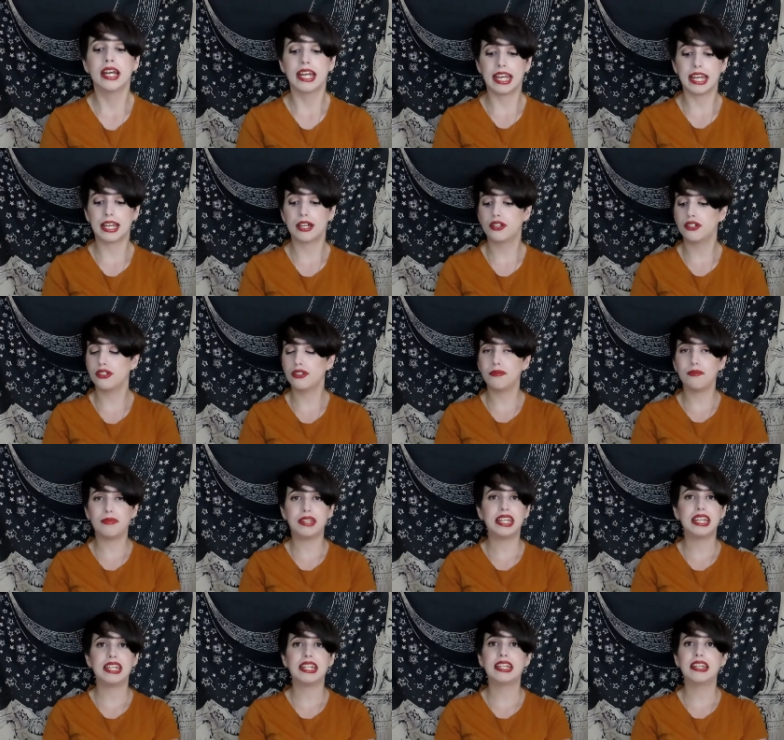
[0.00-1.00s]
it could
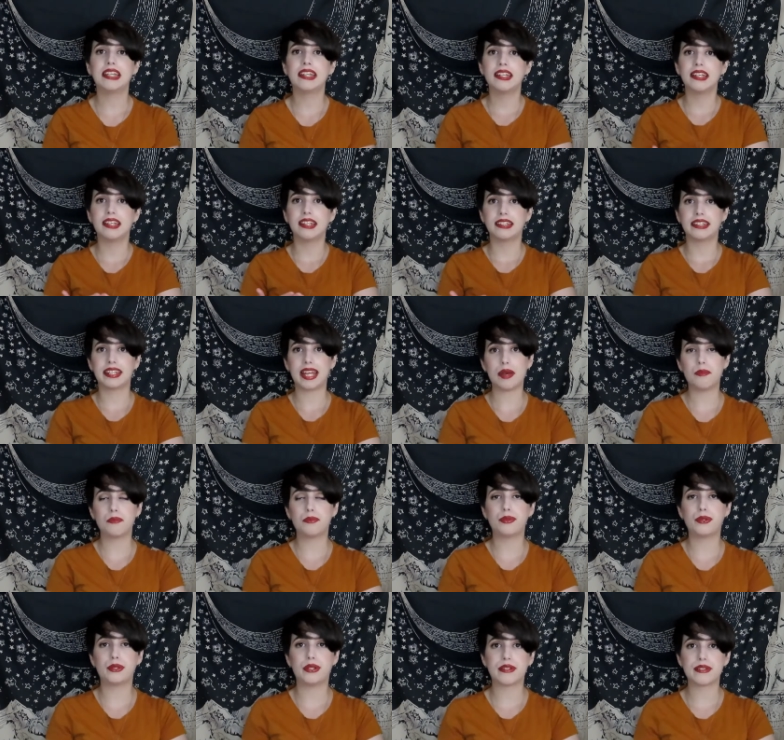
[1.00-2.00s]
mean
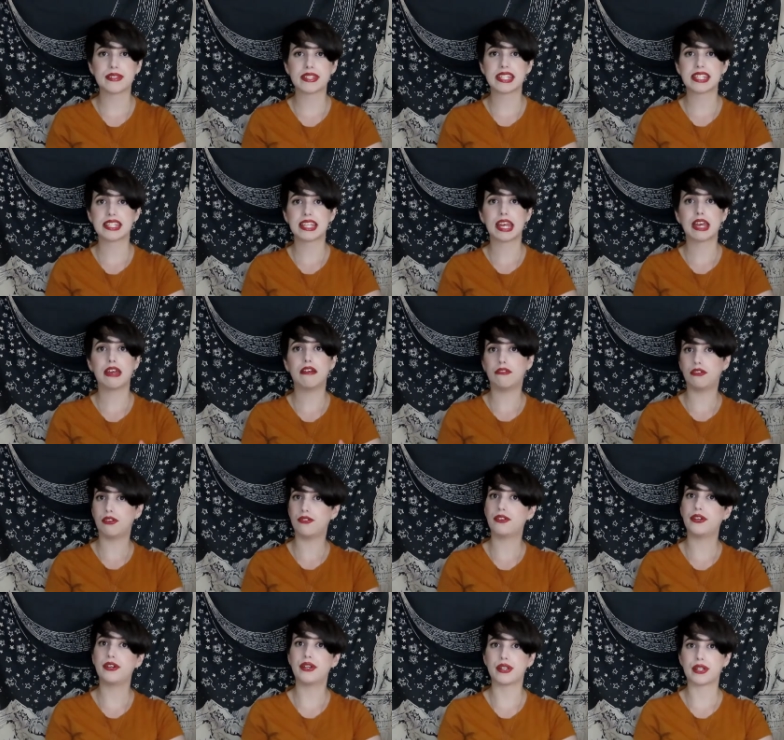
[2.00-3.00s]
Temperance in
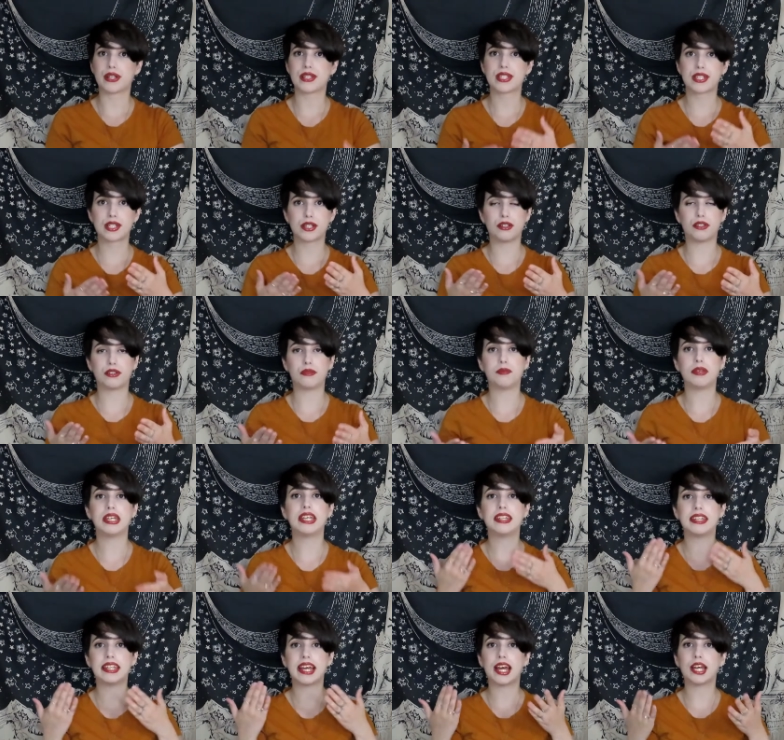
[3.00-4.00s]
reverse could
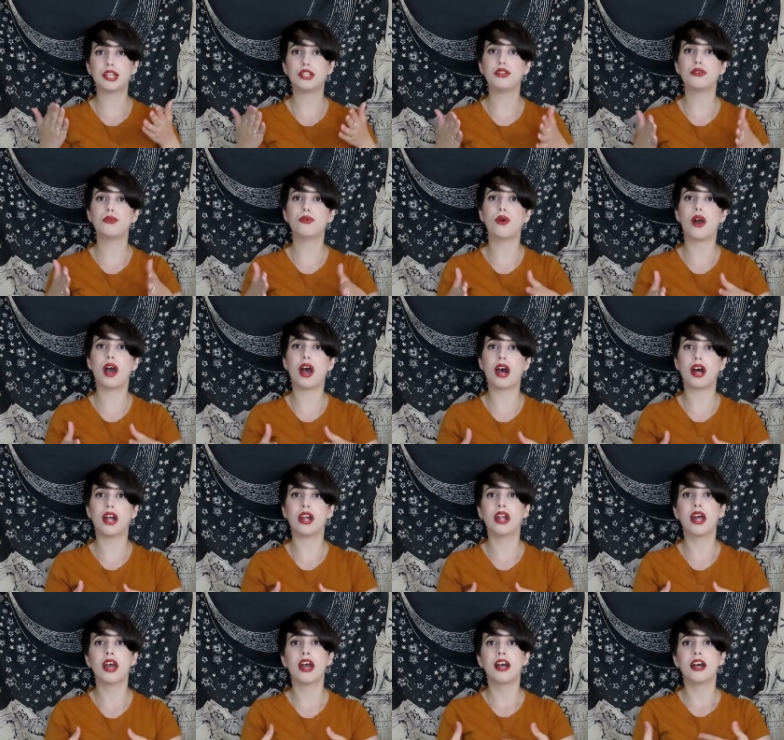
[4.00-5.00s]
mean that you
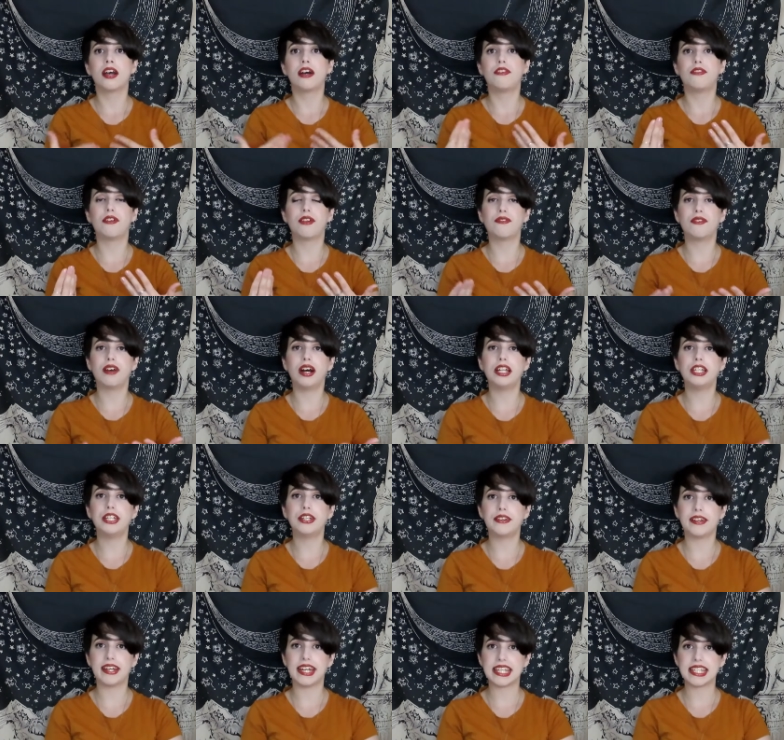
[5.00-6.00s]
are
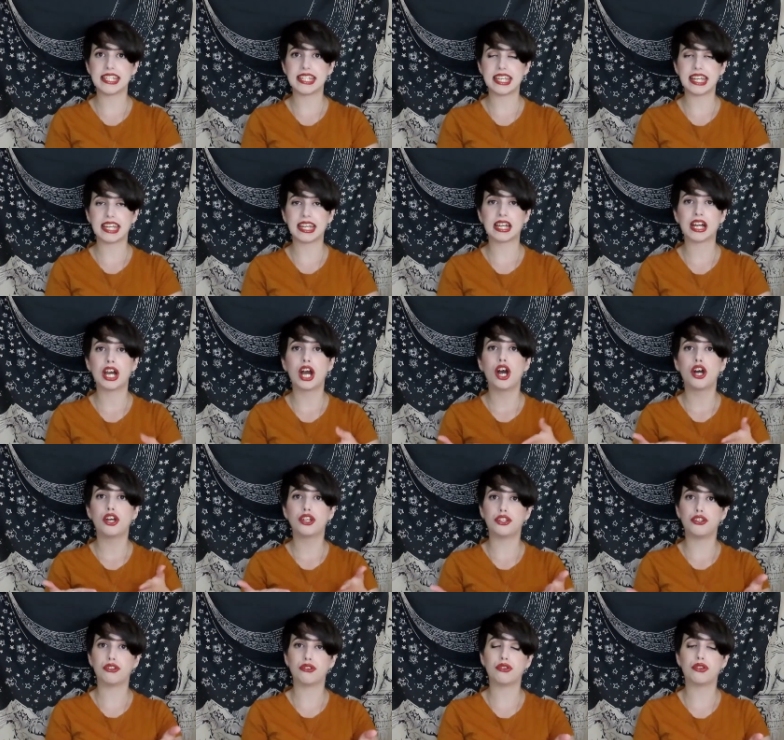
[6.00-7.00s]
reevaluating
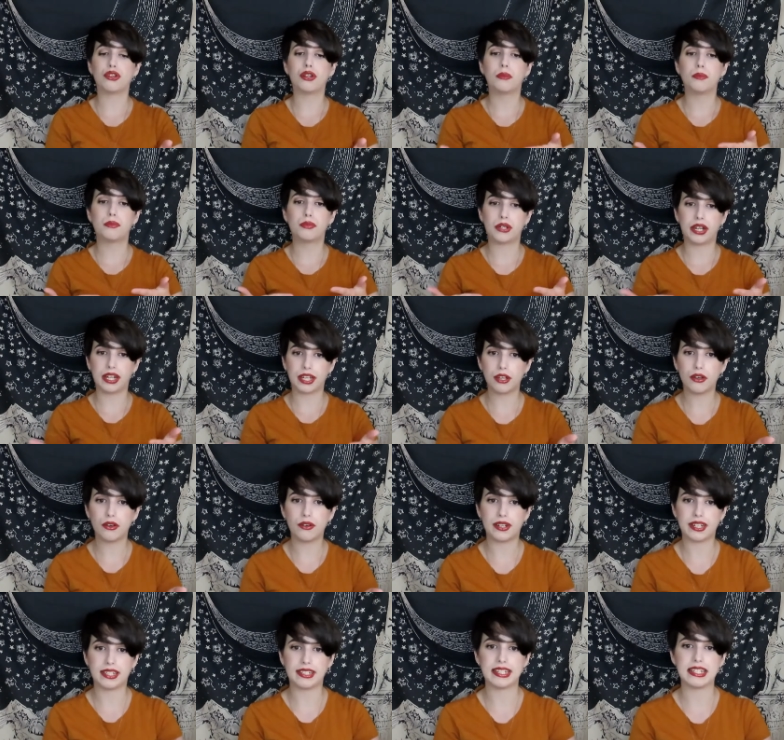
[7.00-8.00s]
your
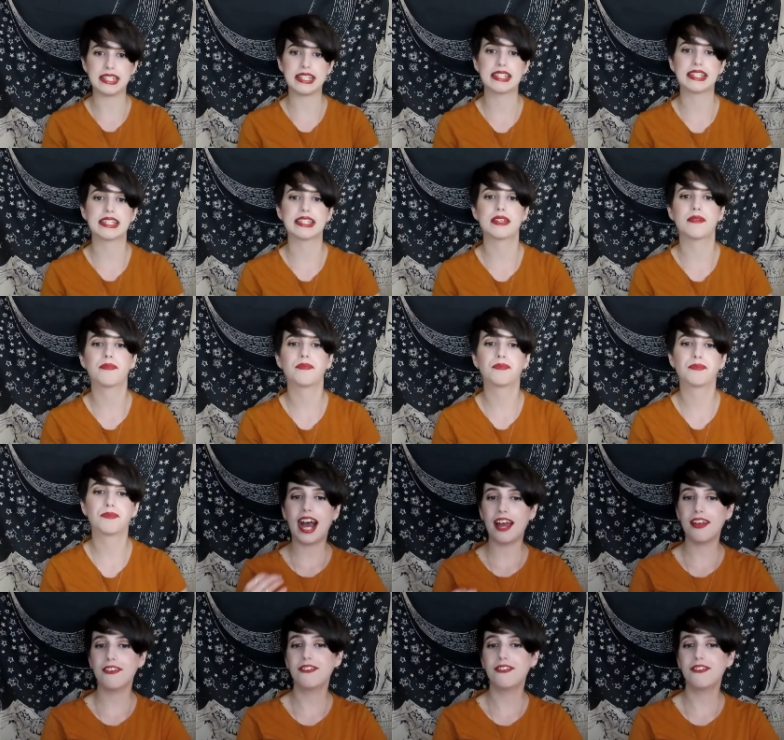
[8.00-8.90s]
priorities. I